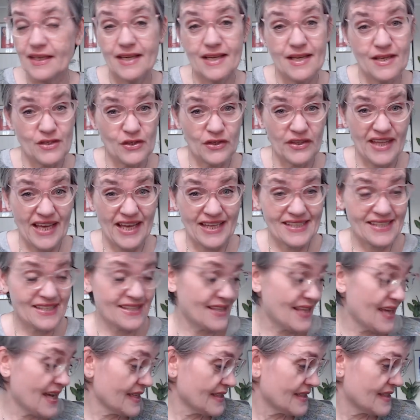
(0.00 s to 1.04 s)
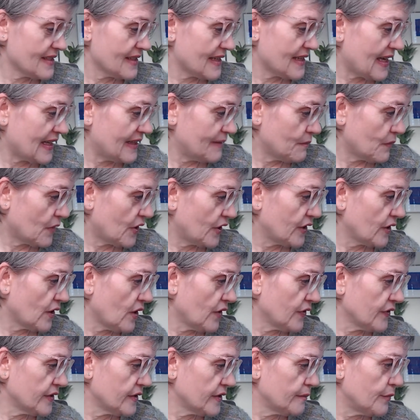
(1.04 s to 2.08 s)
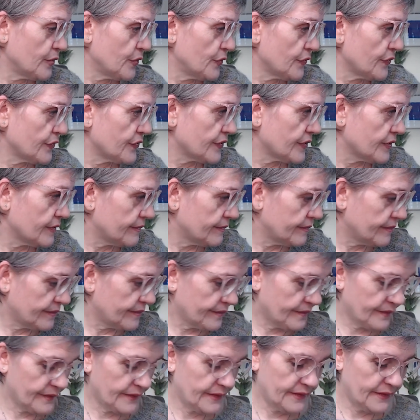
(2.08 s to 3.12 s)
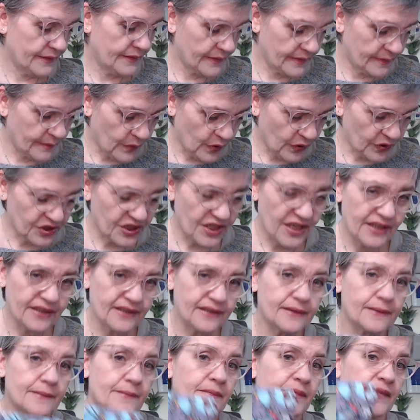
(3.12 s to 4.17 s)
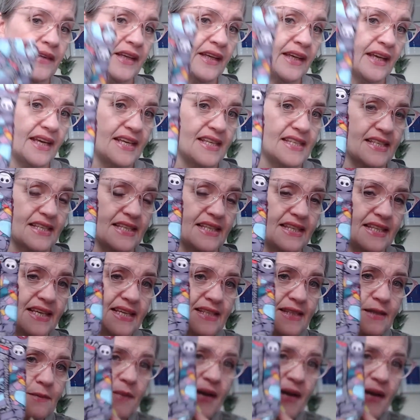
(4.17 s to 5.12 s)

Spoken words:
So that's that. And my other booth project is in this